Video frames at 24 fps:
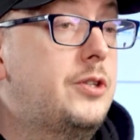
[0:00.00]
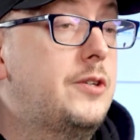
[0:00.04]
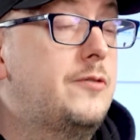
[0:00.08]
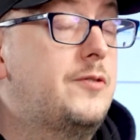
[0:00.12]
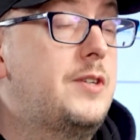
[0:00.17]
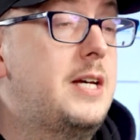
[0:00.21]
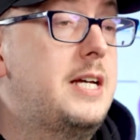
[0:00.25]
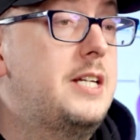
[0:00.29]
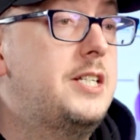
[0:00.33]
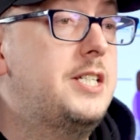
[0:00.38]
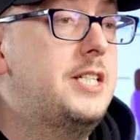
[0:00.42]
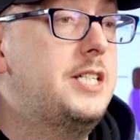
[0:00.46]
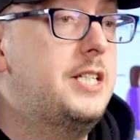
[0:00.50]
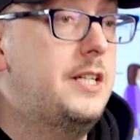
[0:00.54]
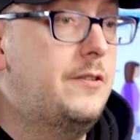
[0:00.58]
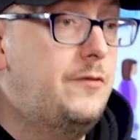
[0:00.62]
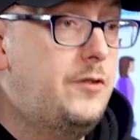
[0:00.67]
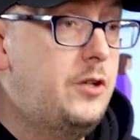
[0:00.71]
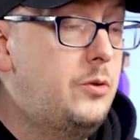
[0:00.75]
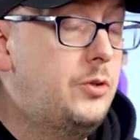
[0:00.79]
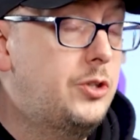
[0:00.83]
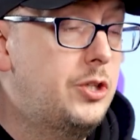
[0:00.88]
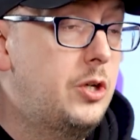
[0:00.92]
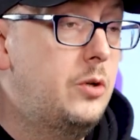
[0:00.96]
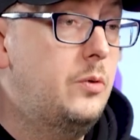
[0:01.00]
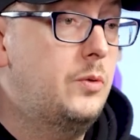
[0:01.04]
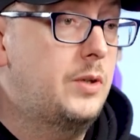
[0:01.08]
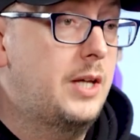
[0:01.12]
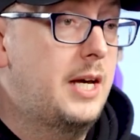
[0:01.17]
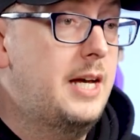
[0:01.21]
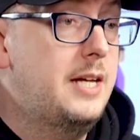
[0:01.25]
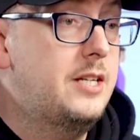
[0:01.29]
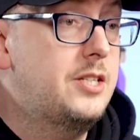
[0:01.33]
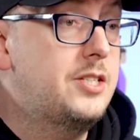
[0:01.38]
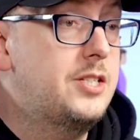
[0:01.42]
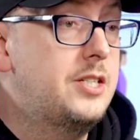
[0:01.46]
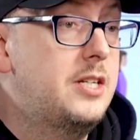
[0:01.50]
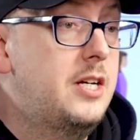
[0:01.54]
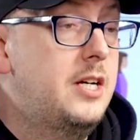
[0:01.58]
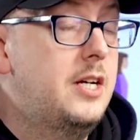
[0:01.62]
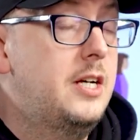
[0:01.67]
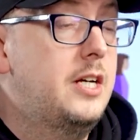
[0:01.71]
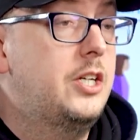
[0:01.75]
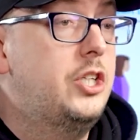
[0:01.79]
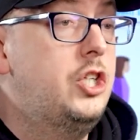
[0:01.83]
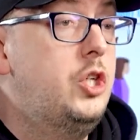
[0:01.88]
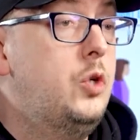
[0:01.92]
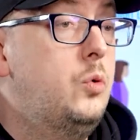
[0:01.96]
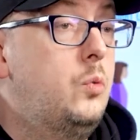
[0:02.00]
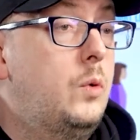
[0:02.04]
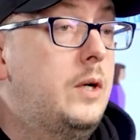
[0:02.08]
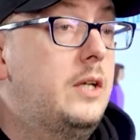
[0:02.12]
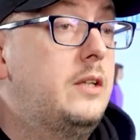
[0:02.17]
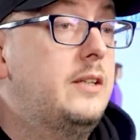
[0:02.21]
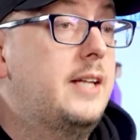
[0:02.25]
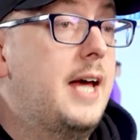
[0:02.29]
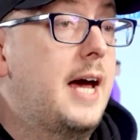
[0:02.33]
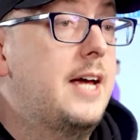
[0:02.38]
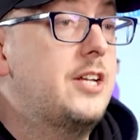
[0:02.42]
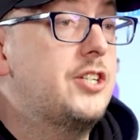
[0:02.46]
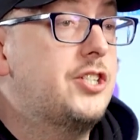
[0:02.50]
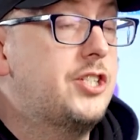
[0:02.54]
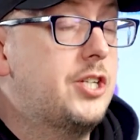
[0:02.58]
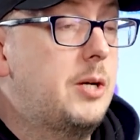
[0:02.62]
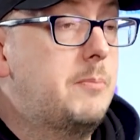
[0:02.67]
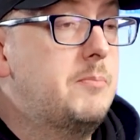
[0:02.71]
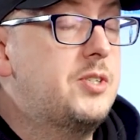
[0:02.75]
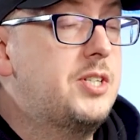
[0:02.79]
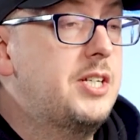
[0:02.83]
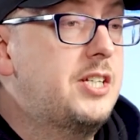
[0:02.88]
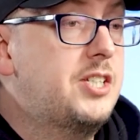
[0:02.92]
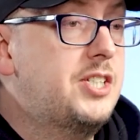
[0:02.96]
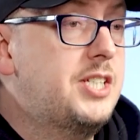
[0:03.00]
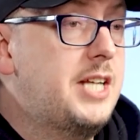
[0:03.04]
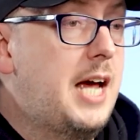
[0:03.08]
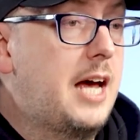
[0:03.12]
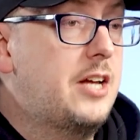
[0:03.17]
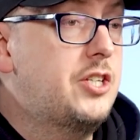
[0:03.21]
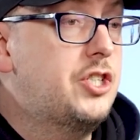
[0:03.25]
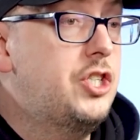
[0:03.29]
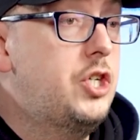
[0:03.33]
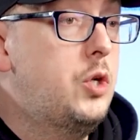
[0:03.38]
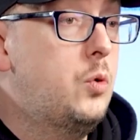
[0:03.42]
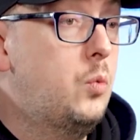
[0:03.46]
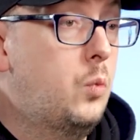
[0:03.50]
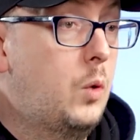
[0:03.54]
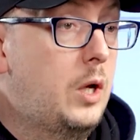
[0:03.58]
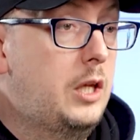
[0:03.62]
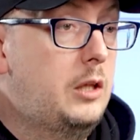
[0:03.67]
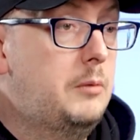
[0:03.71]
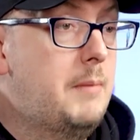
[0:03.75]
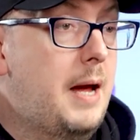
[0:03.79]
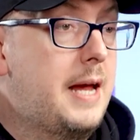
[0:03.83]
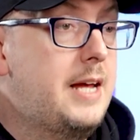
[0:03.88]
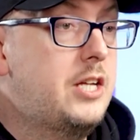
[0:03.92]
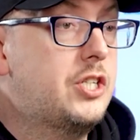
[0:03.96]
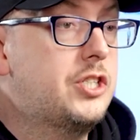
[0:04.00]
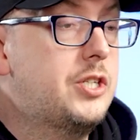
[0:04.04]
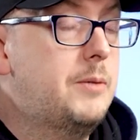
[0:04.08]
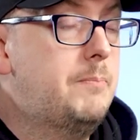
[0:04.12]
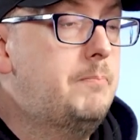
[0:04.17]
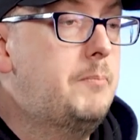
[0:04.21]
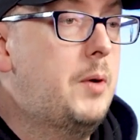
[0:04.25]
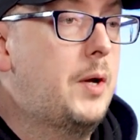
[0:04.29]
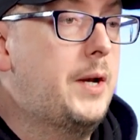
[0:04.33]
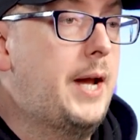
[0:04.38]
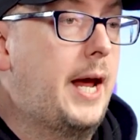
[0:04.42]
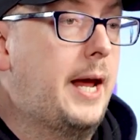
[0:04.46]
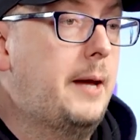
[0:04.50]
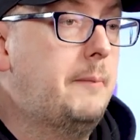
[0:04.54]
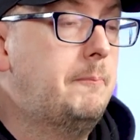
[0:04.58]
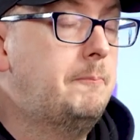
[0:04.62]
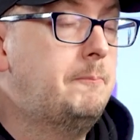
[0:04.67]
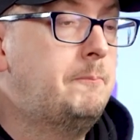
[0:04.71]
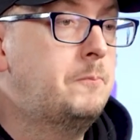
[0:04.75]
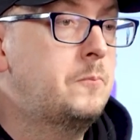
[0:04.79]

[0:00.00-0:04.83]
of this is if you do this, you will get some success. You will make some money.